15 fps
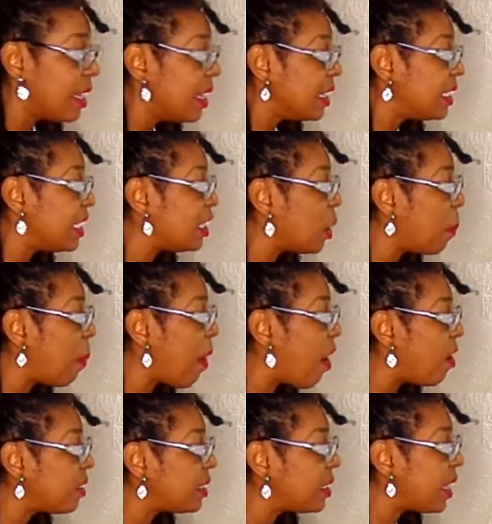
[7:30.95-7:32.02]
See, so
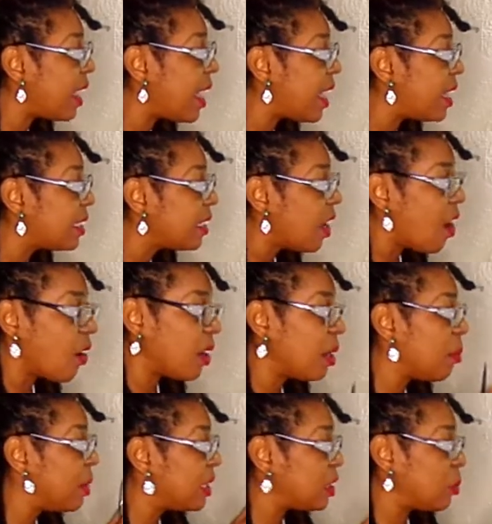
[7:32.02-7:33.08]
Paul says, okay, let
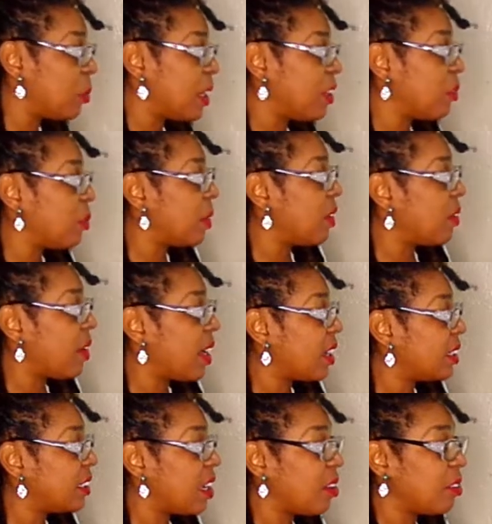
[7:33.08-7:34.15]
me just read through it, okay?
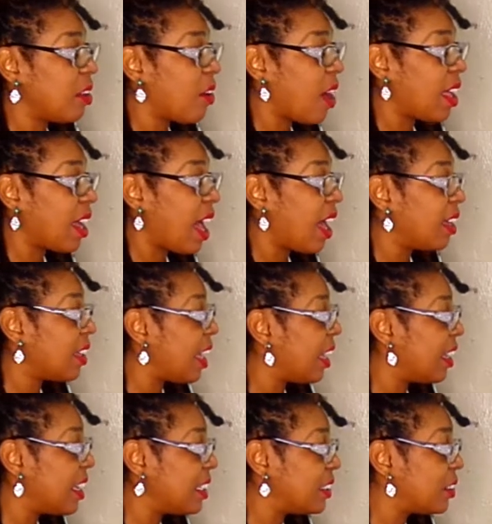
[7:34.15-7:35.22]
Because y'all know I
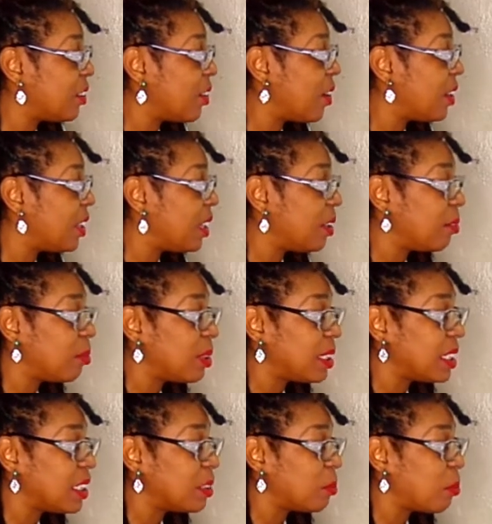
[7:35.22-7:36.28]
get started with
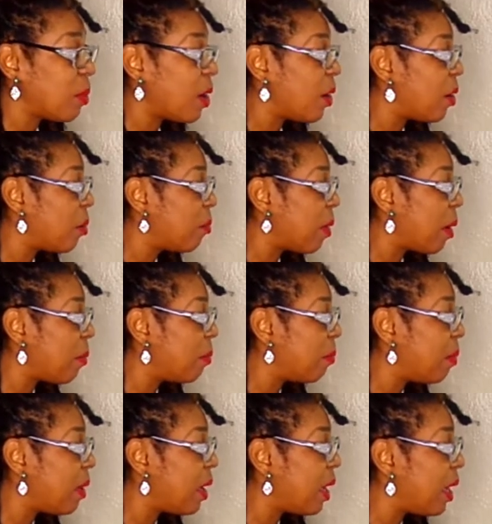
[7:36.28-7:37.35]
this word,
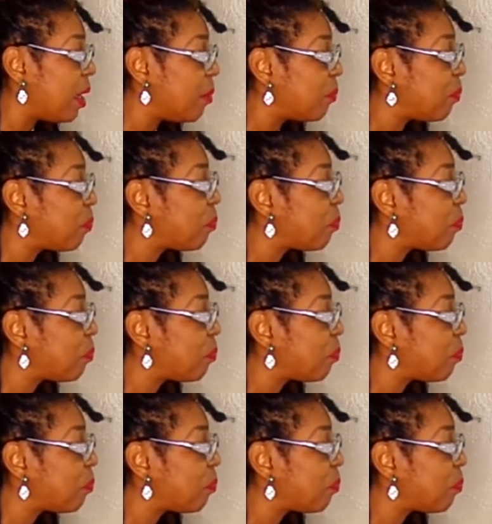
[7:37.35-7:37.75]
baby.